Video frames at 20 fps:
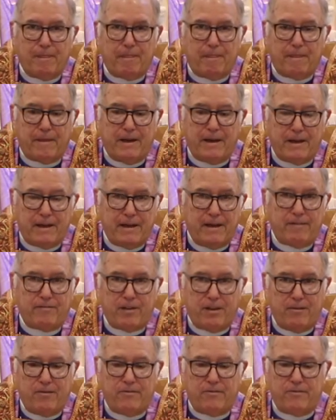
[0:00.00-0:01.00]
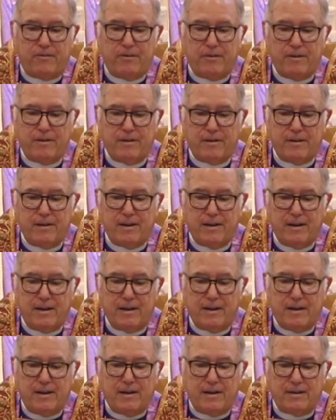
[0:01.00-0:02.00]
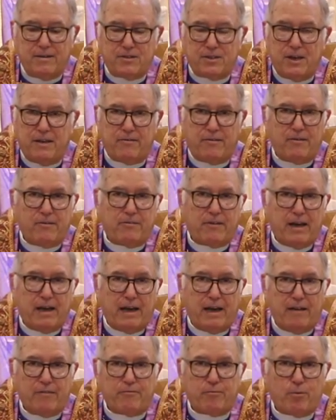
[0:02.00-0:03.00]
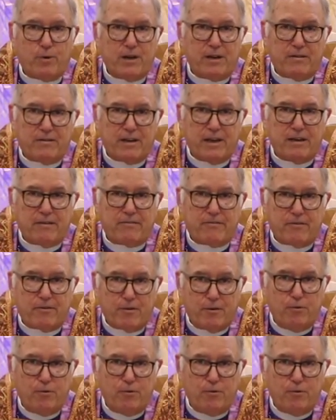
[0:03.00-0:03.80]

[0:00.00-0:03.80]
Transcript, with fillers: Thank heavens, Jesus has what it takes to